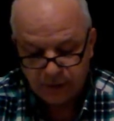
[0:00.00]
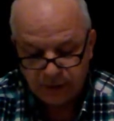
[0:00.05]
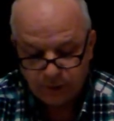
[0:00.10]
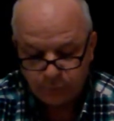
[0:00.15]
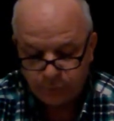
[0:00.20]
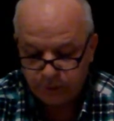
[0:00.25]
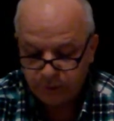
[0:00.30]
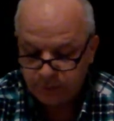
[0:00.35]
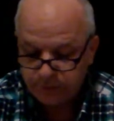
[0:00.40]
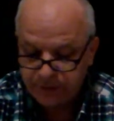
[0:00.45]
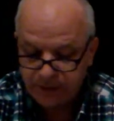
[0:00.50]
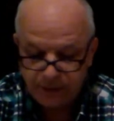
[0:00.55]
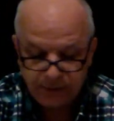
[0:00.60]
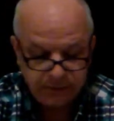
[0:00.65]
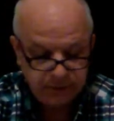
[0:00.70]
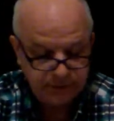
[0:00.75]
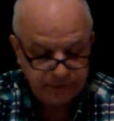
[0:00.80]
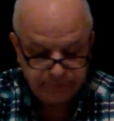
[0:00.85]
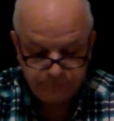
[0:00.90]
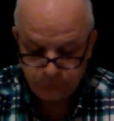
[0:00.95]
I will
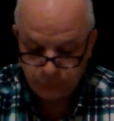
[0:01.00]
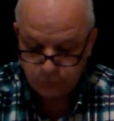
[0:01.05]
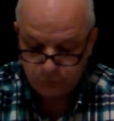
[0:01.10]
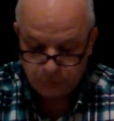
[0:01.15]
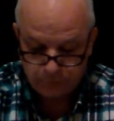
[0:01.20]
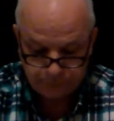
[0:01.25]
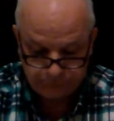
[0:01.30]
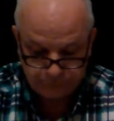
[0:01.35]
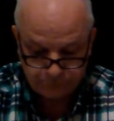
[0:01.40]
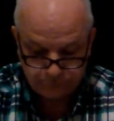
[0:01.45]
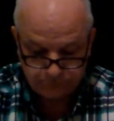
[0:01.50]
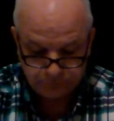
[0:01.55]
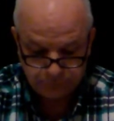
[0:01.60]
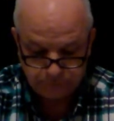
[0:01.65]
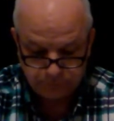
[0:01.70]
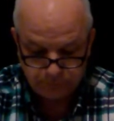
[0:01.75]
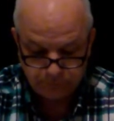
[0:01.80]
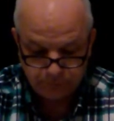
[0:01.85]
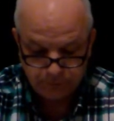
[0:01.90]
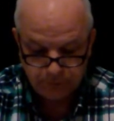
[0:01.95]
not leave you
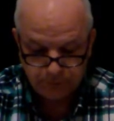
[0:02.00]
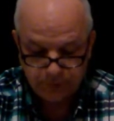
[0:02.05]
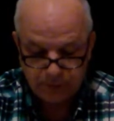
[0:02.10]
orphans.